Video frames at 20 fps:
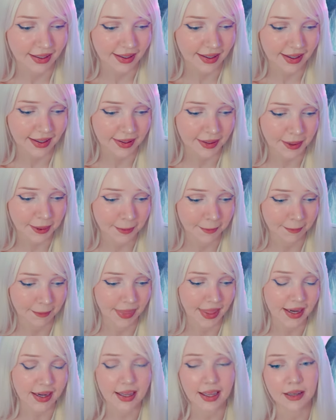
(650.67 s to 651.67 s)
And
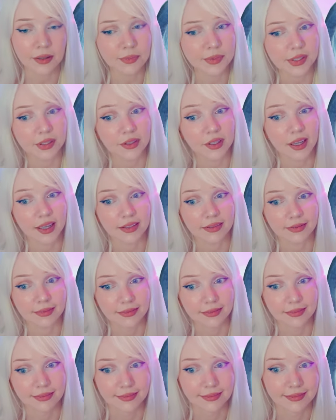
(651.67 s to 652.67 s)
it helped a lot.
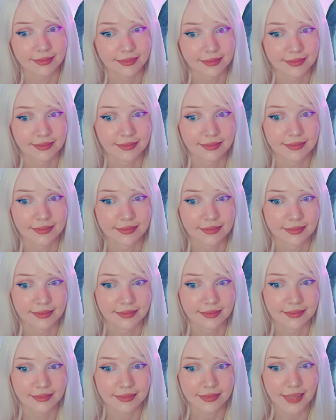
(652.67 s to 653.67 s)

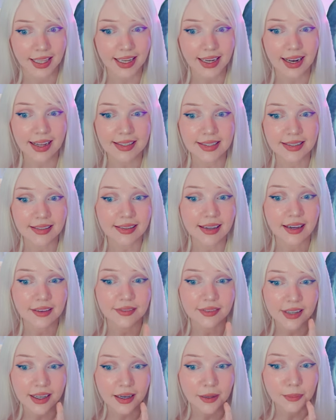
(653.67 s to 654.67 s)
Like, I still have
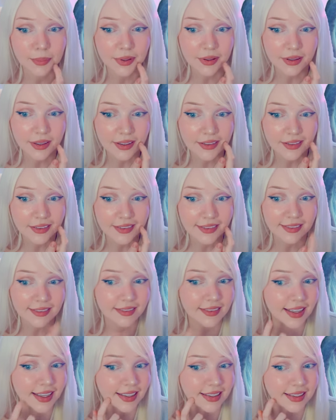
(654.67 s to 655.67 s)
a couple little,
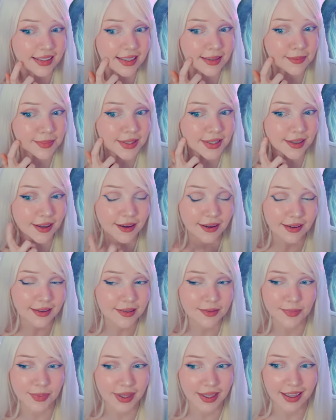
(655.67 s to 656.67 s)
like, deep scars,
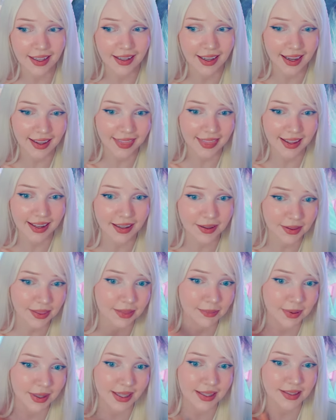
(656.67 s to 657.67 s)
but I think
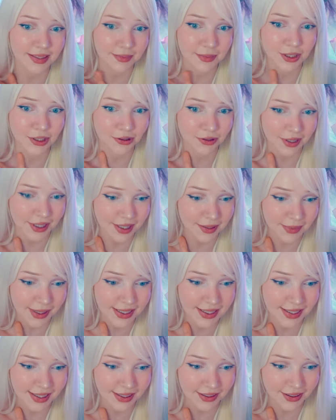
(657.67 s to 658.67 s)
because the majority of my
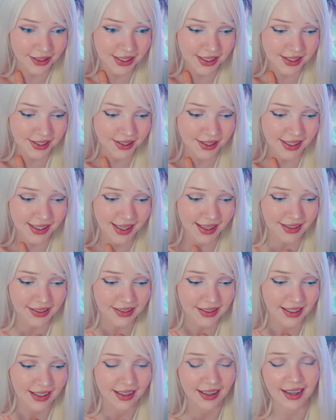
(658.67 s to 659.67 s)
skin looks good now,
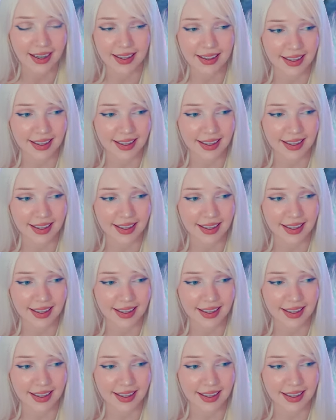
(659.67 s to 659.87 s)
I